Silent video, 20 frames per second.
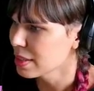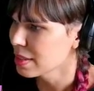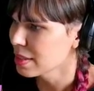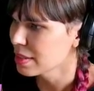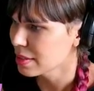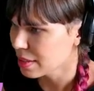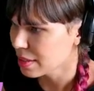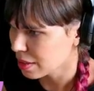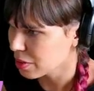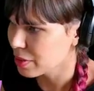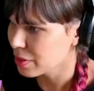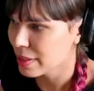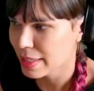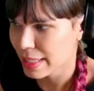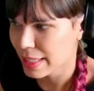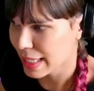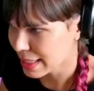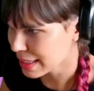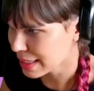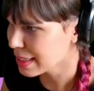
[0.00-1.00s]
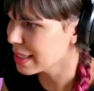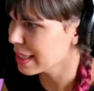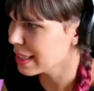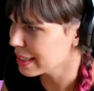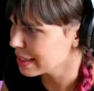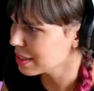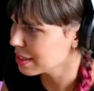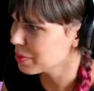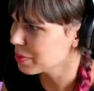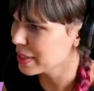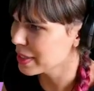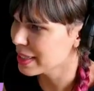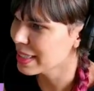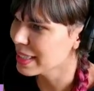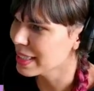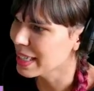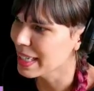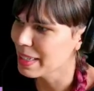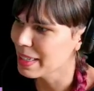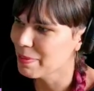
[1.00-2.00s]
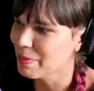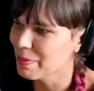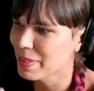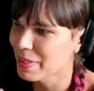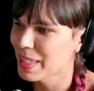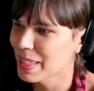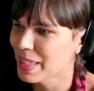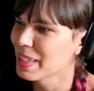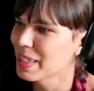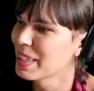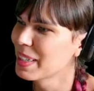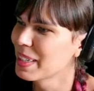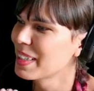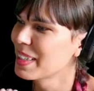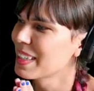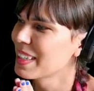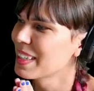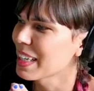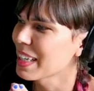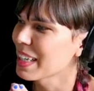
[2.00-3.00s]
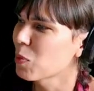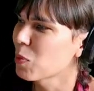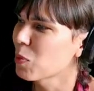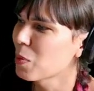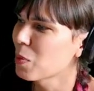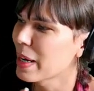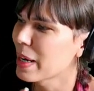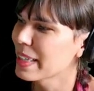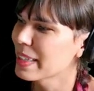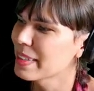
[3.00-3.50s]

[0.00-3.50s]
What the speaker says: So yes, it is the width and height, but like what?